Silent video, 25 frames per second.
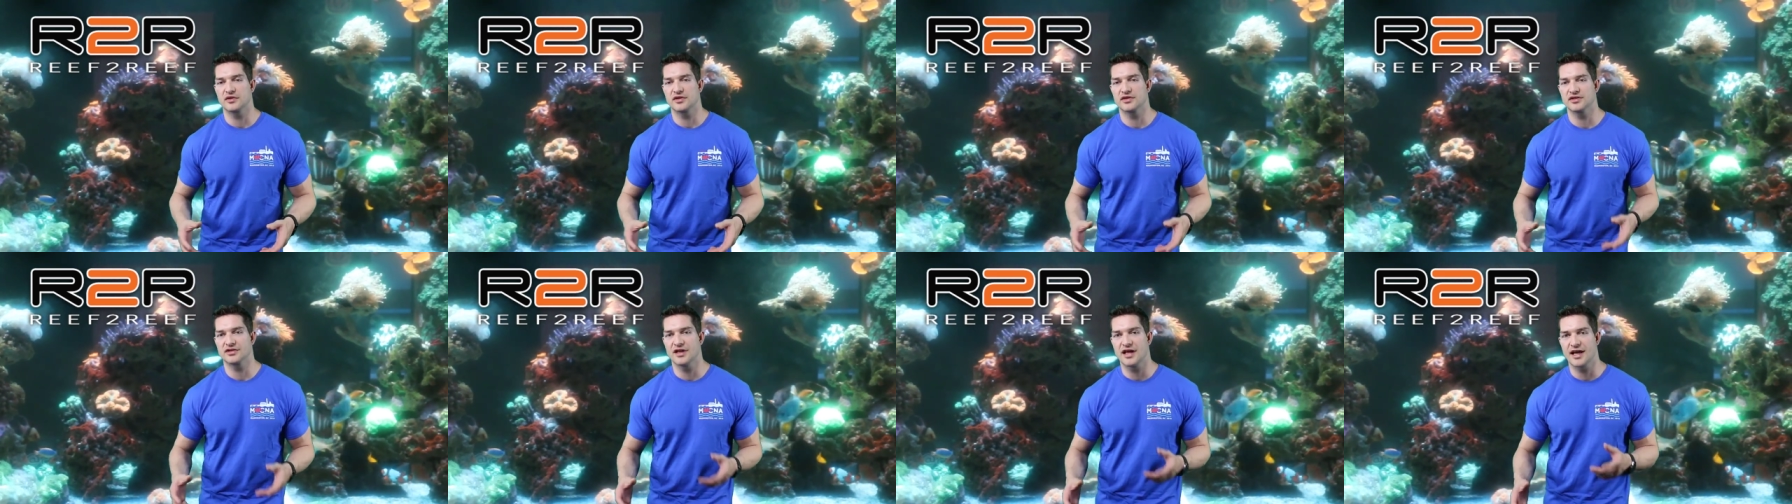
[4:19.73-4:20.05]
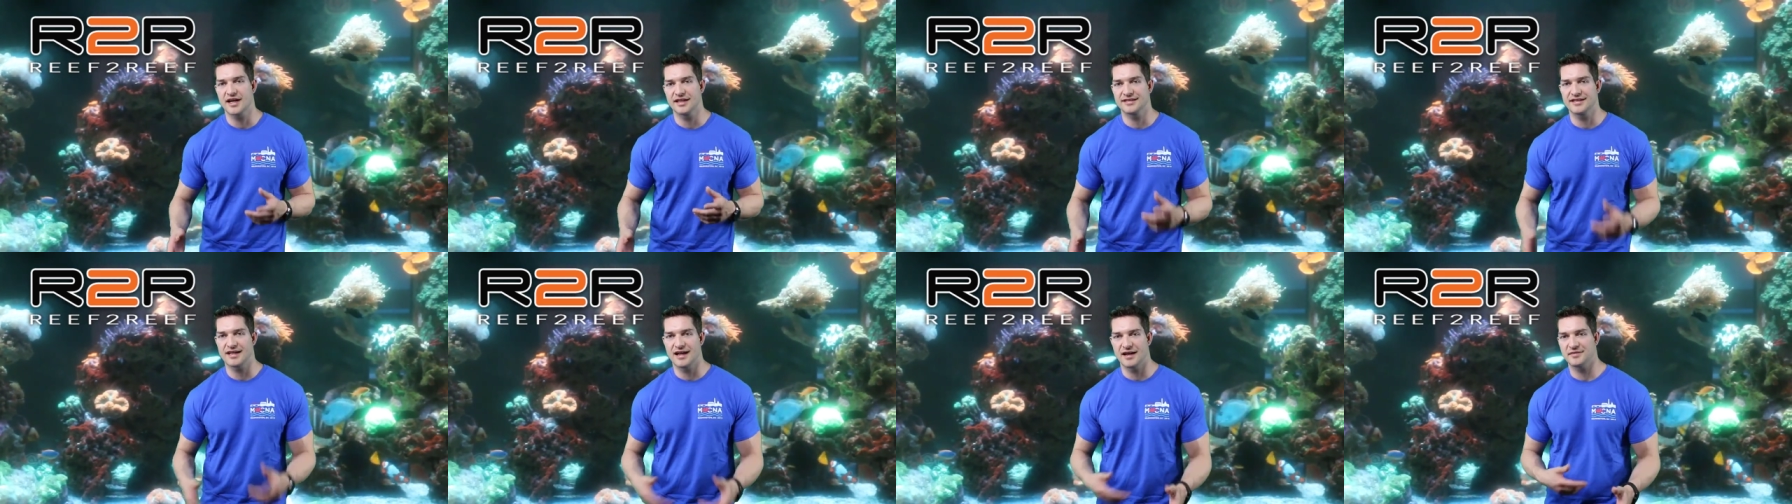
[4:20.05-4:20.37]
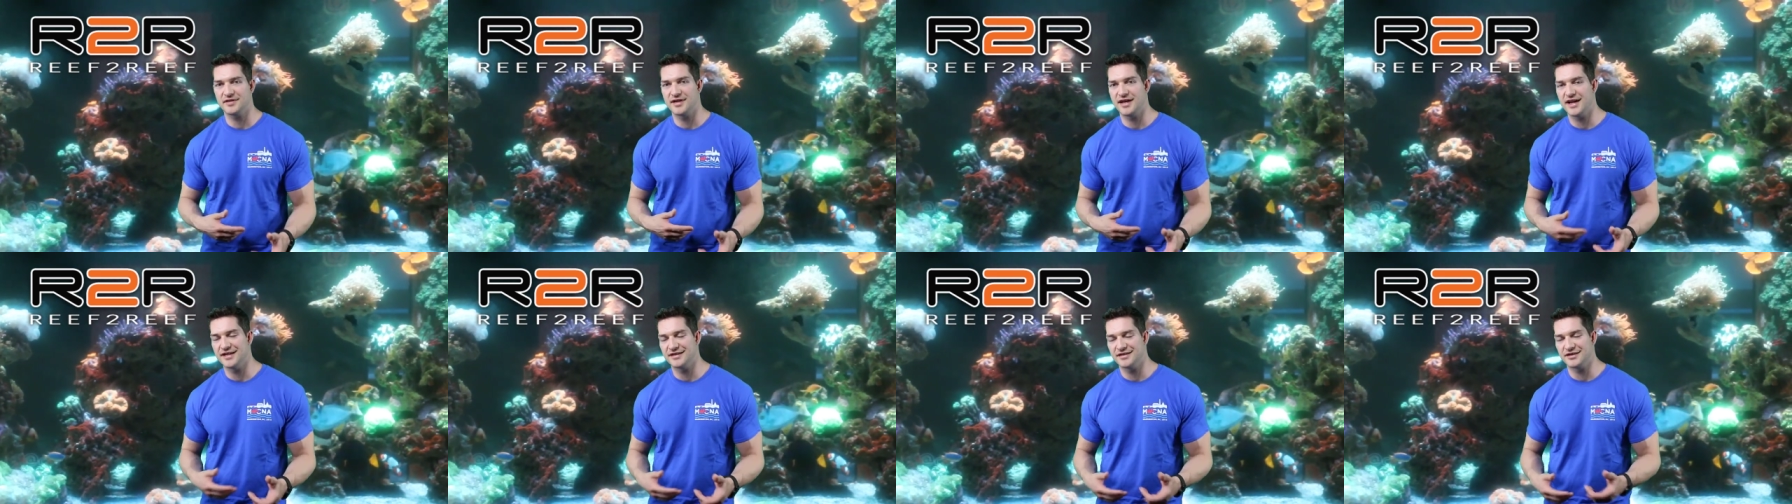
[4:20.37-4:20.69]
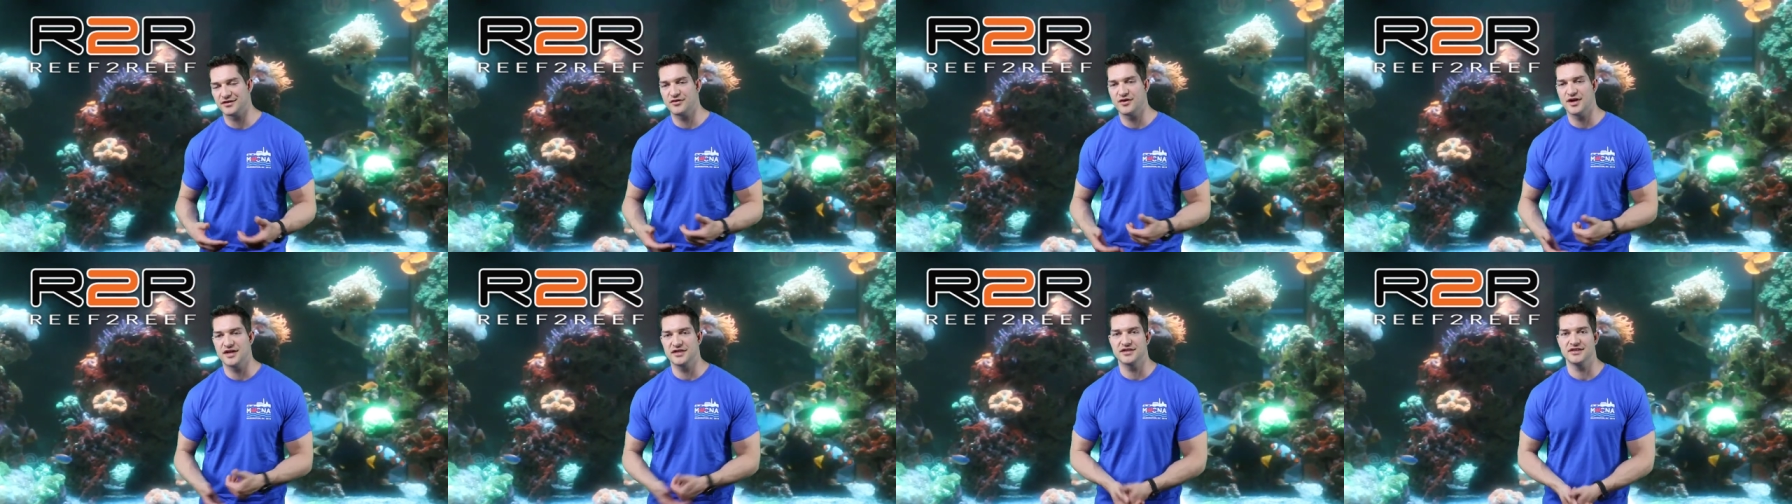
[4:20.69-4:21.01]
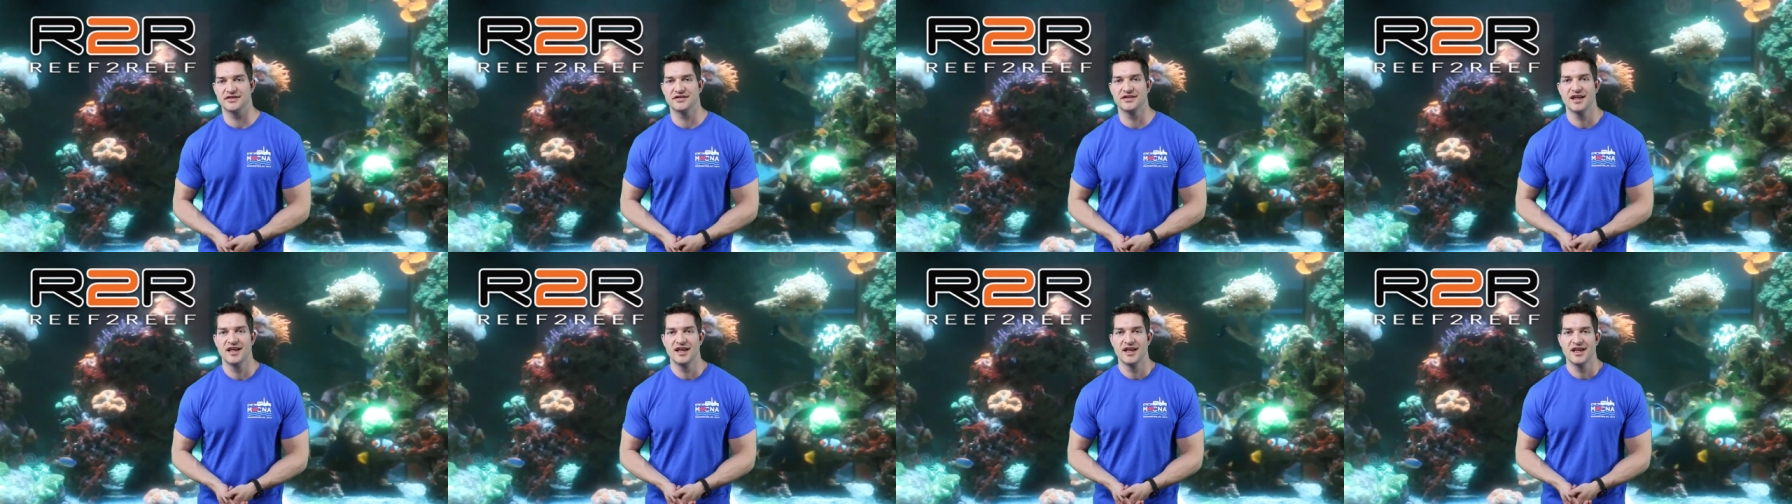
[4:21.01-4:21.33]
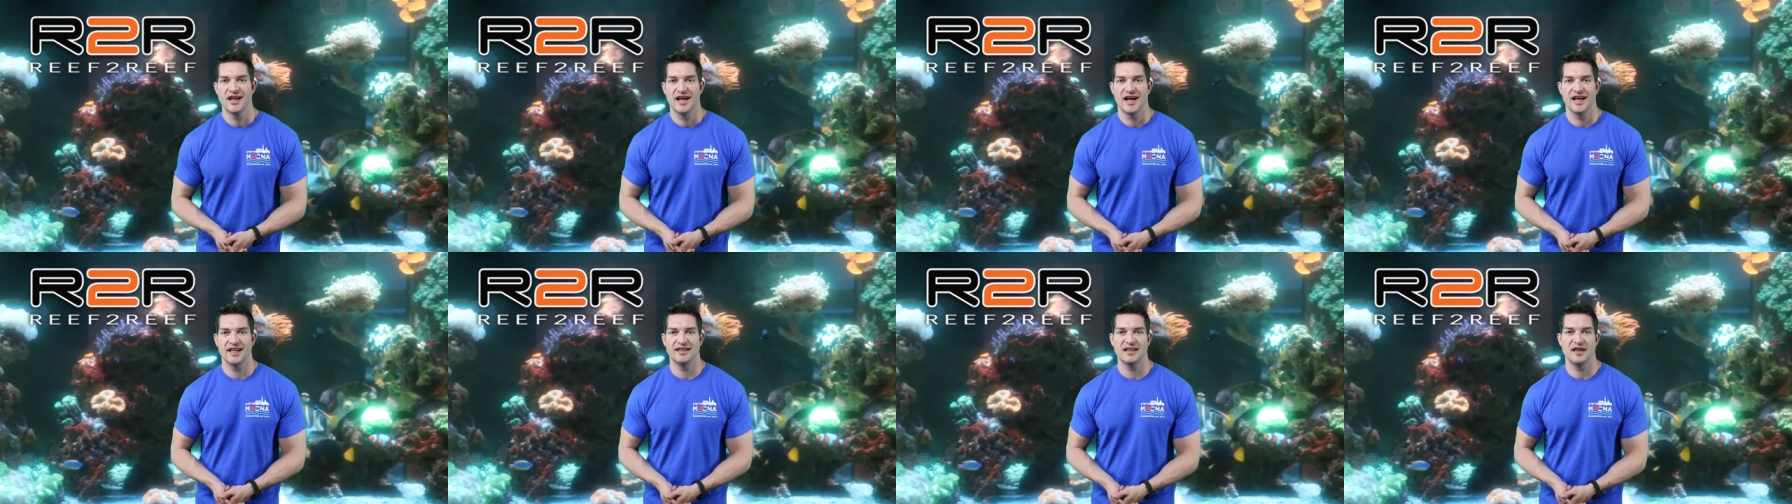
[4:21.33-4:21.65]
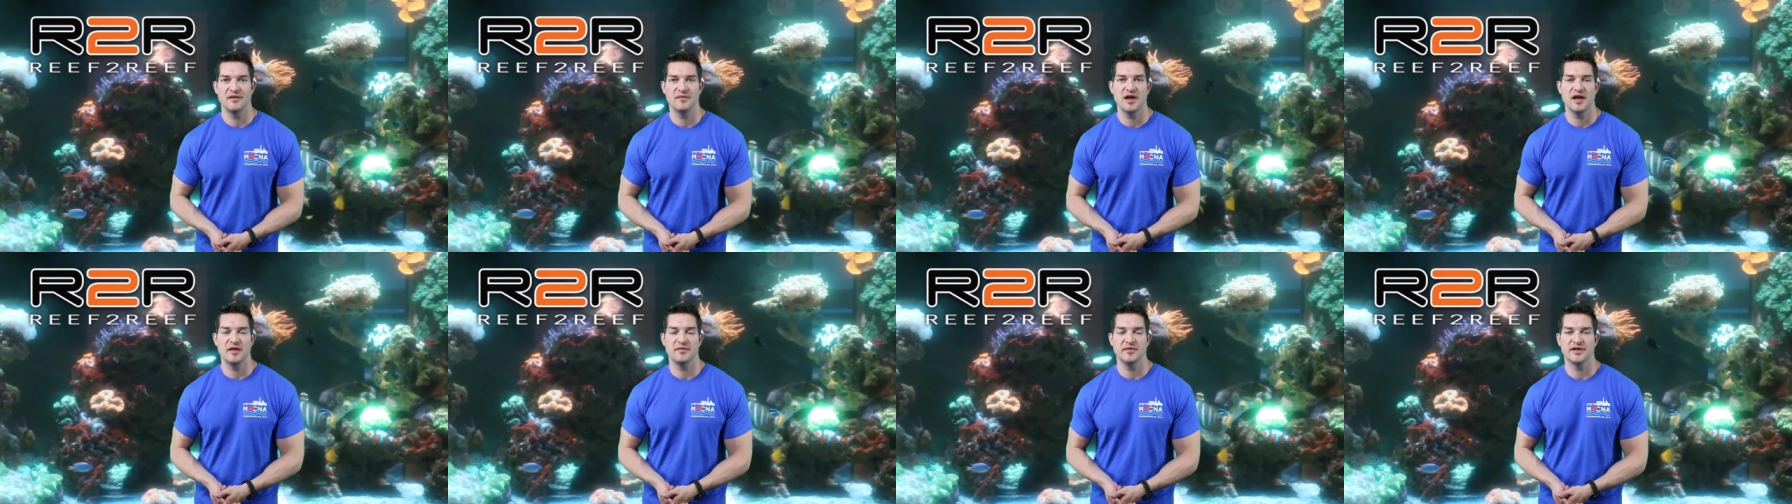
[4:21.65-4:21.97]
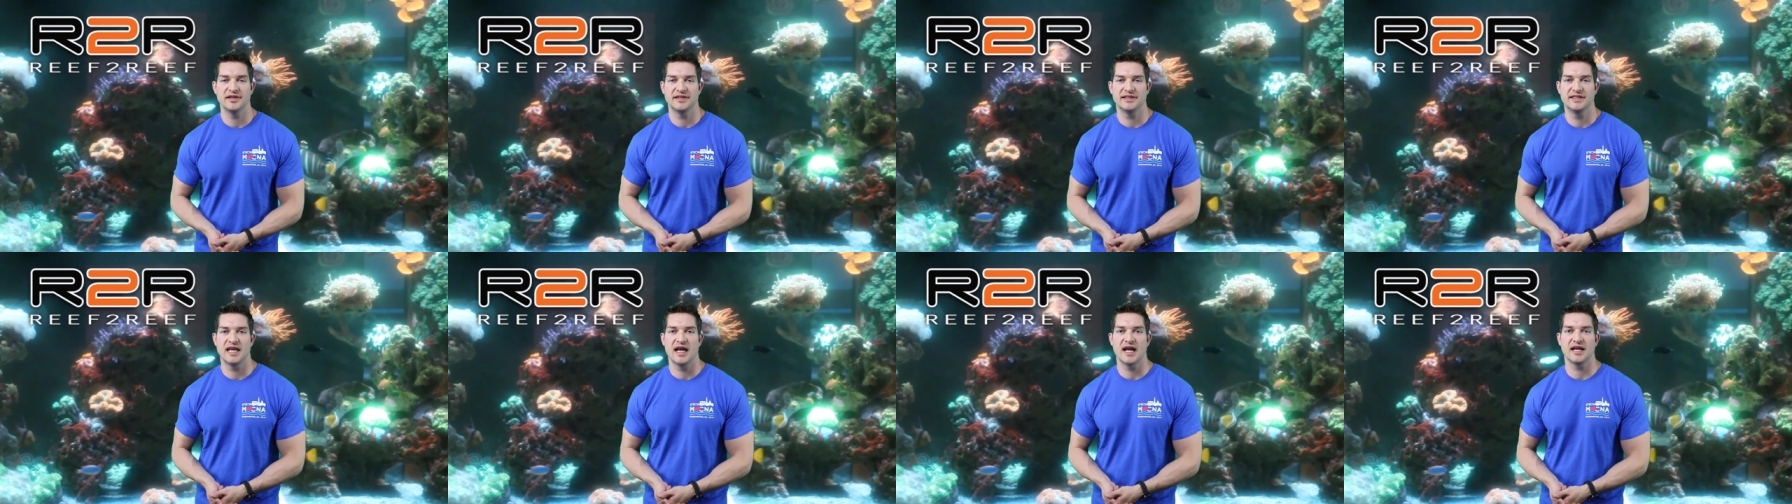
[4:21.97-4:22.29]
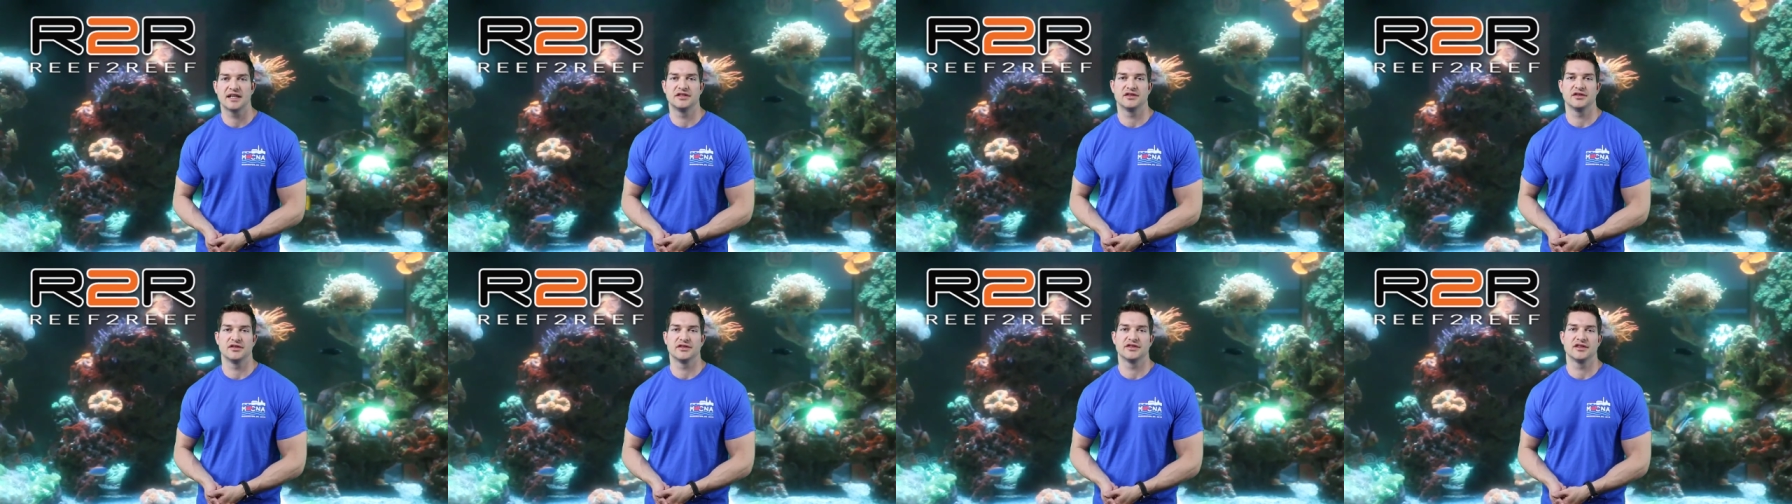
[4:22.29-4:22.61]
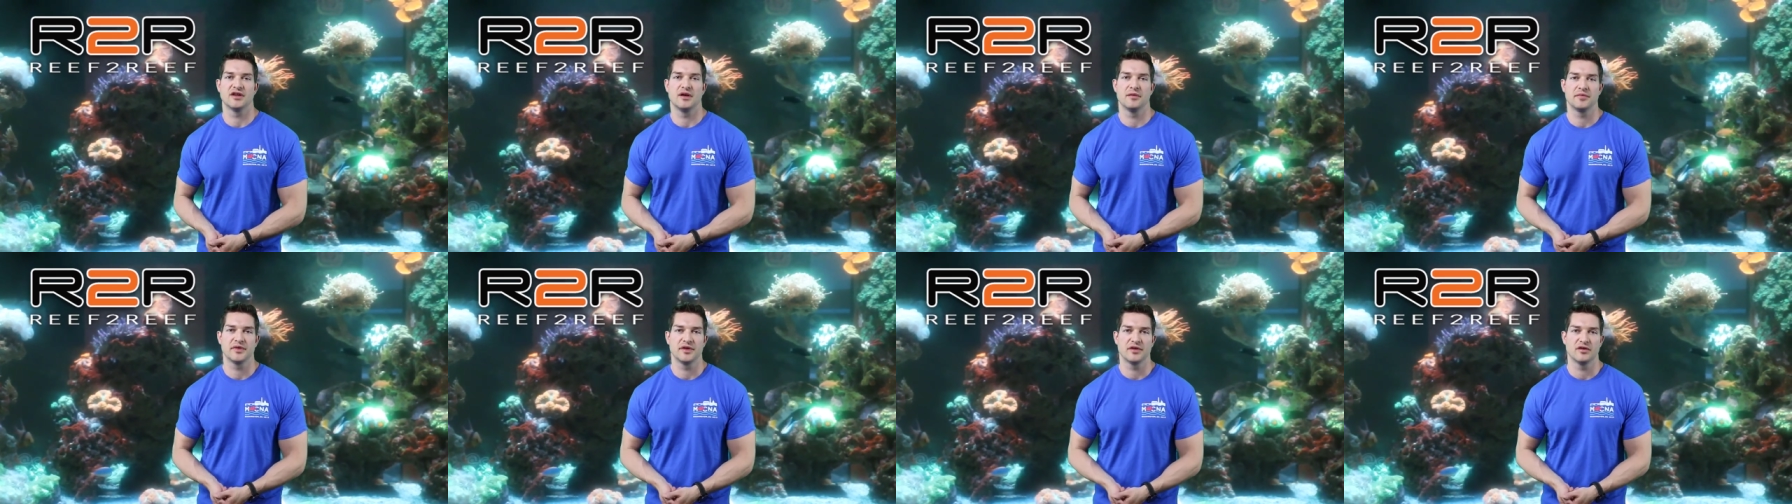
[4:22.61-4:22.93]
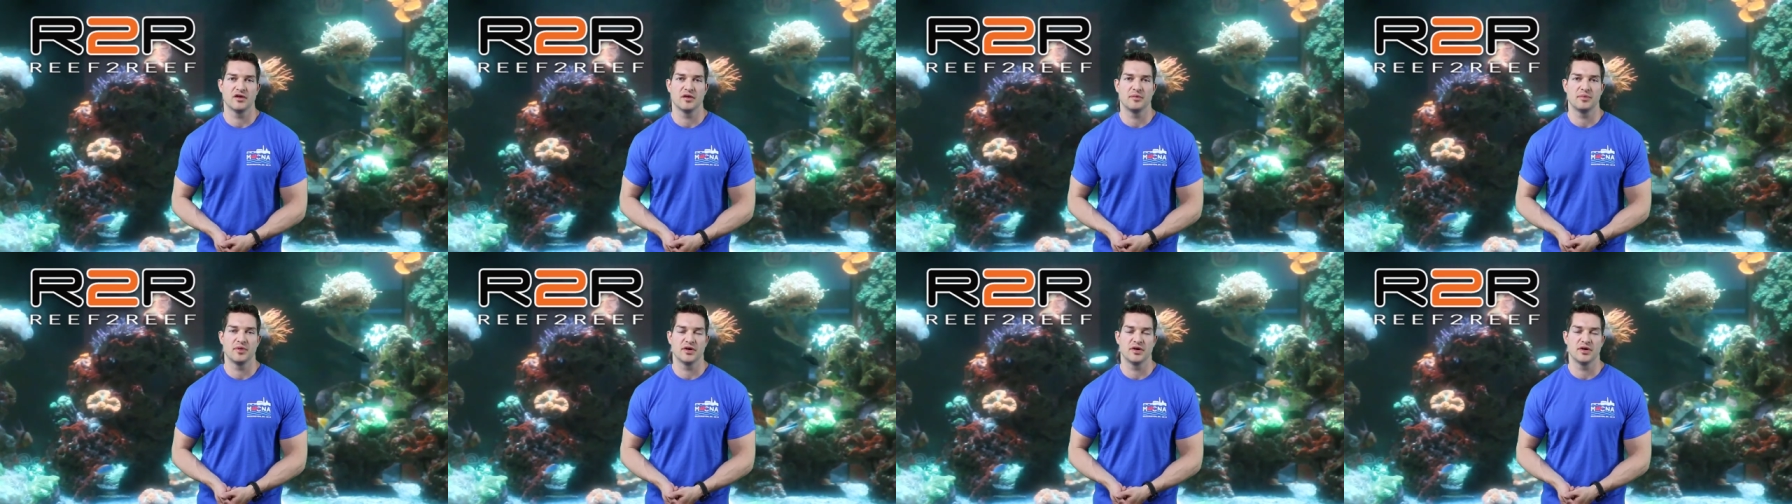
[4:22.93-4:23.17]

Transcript: Because a lot of times I answer questions and they may be a text or something or a